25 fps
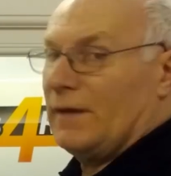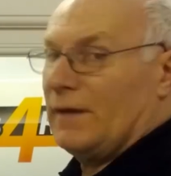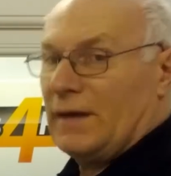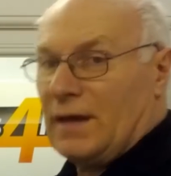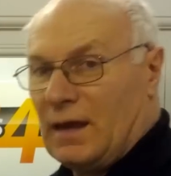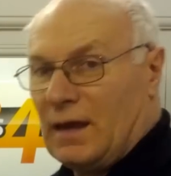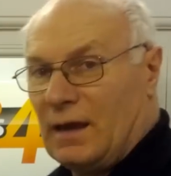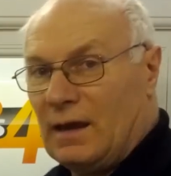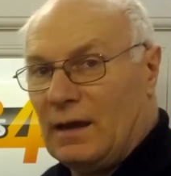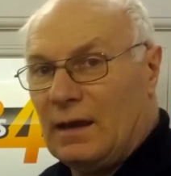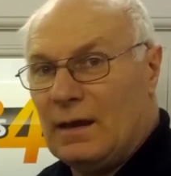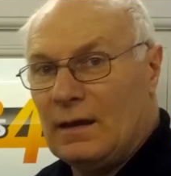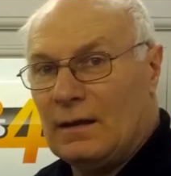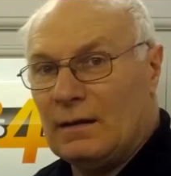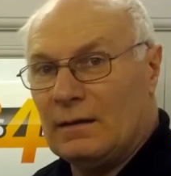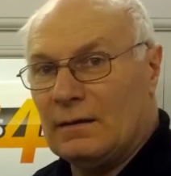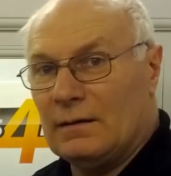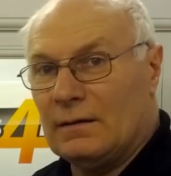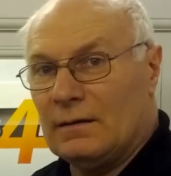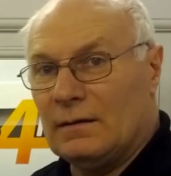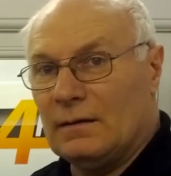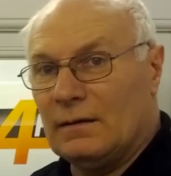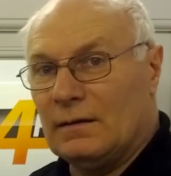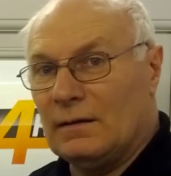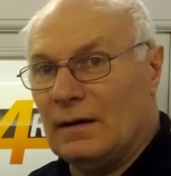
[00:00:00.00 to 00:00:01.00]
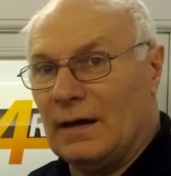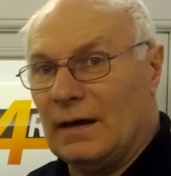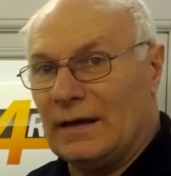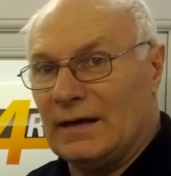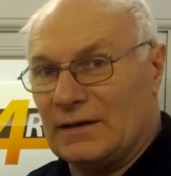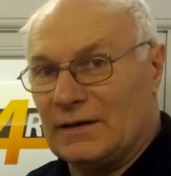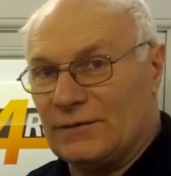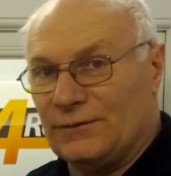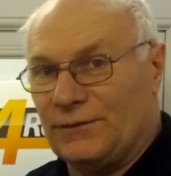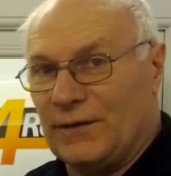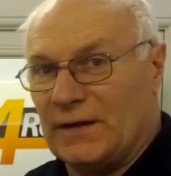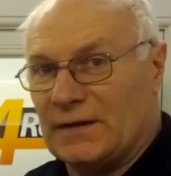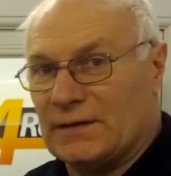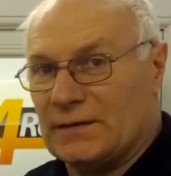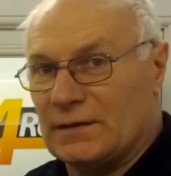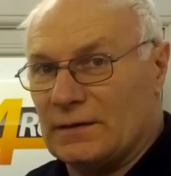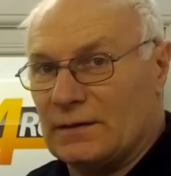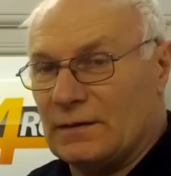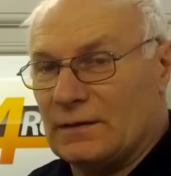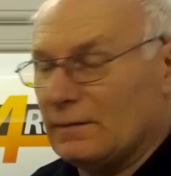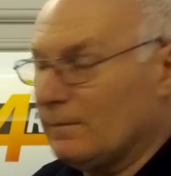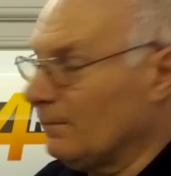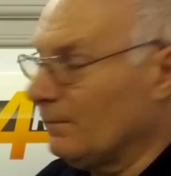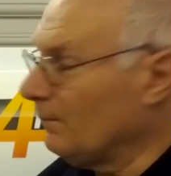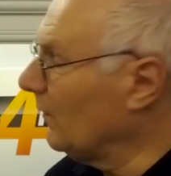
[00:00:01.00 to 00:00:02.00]
key, and it's
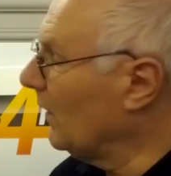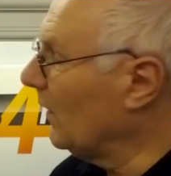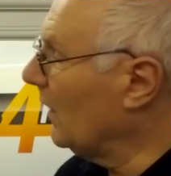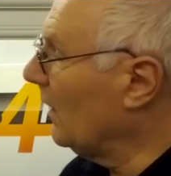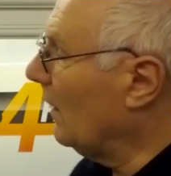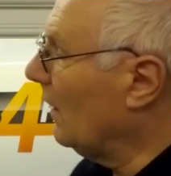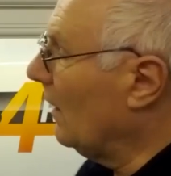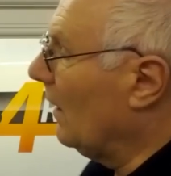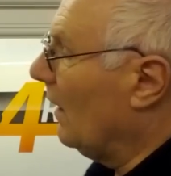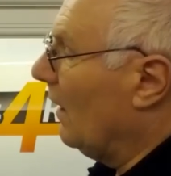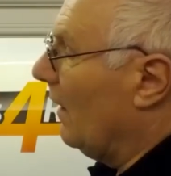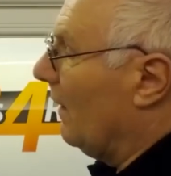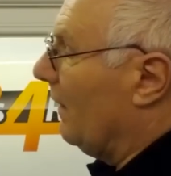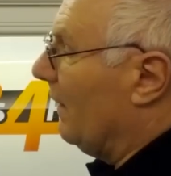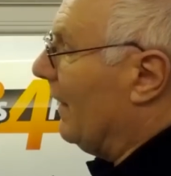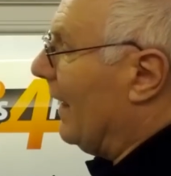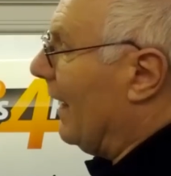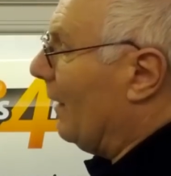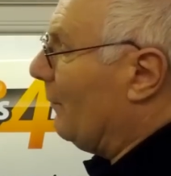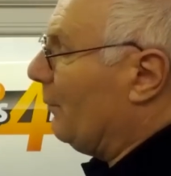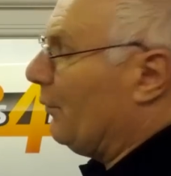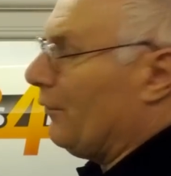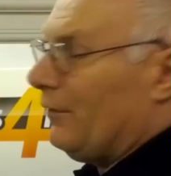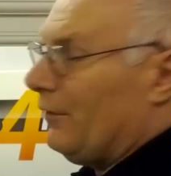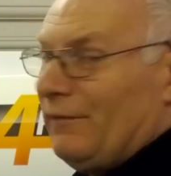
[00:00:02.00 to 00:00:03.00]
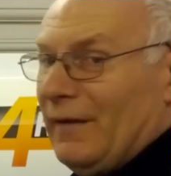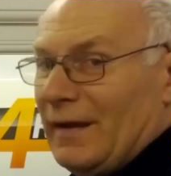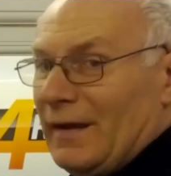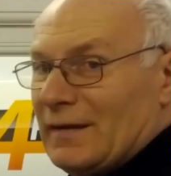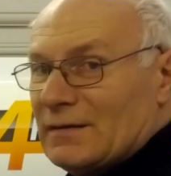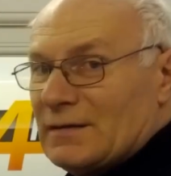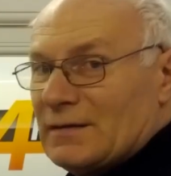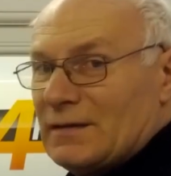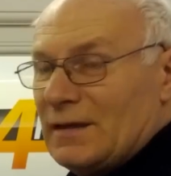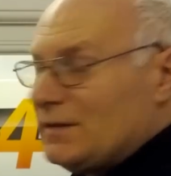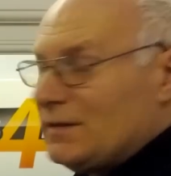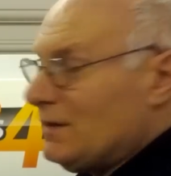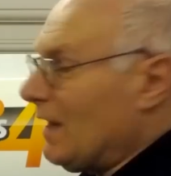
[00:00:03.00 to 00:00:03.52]
fitted. That prevents this